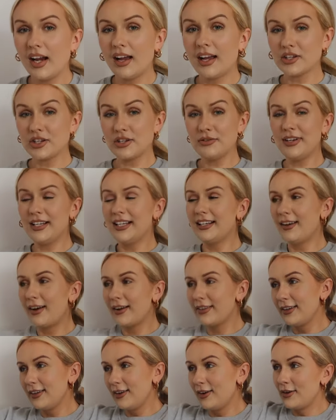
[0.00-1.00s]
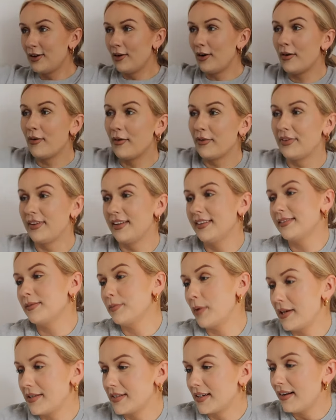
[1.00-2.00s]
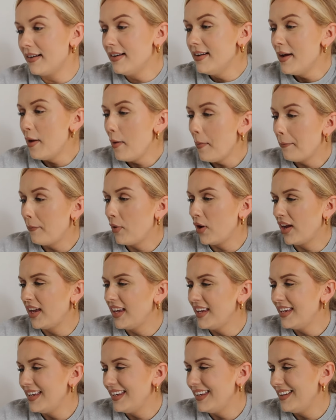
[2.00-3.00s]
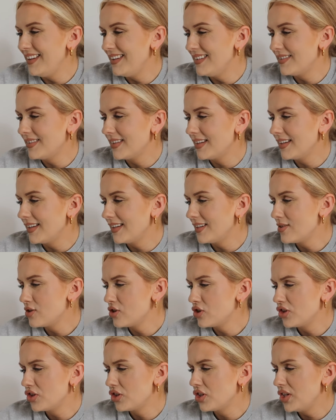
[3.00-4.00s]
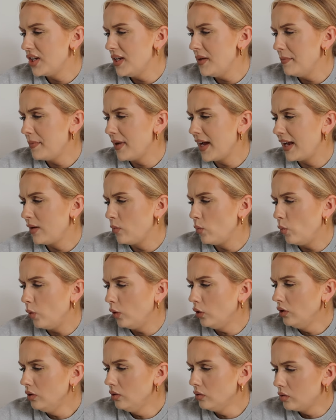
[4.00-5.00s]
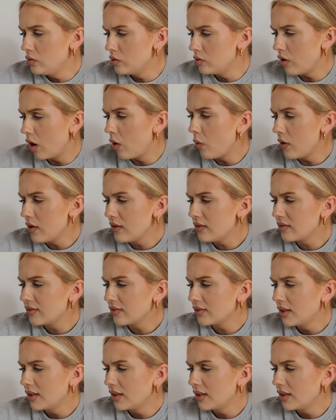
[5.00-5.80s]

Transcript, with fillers: I actually really like the logo on this sweater, but it is sheep and wool growers.